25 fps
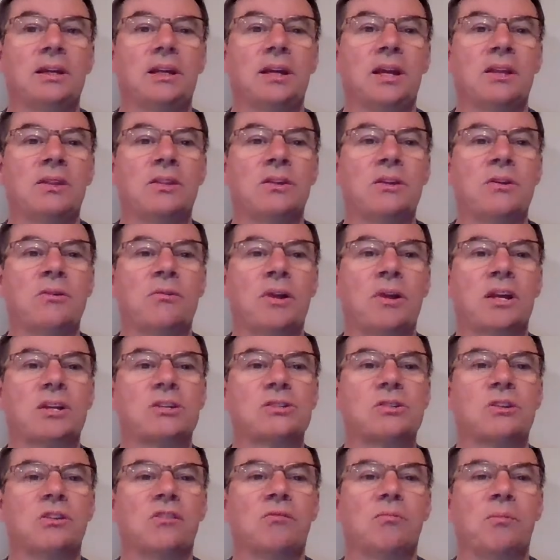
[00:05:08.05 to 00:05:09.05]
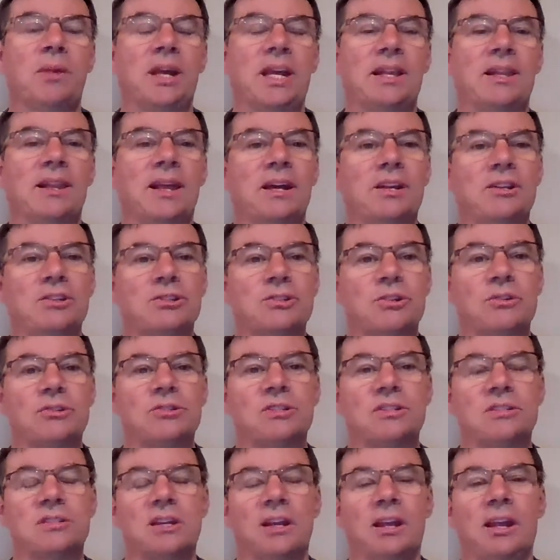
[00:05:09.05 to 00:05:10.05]
in the direction of mainline
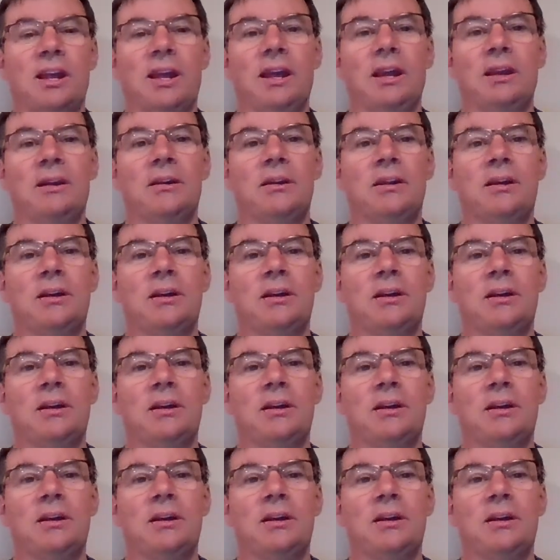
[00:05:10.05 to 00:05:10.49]
churches again,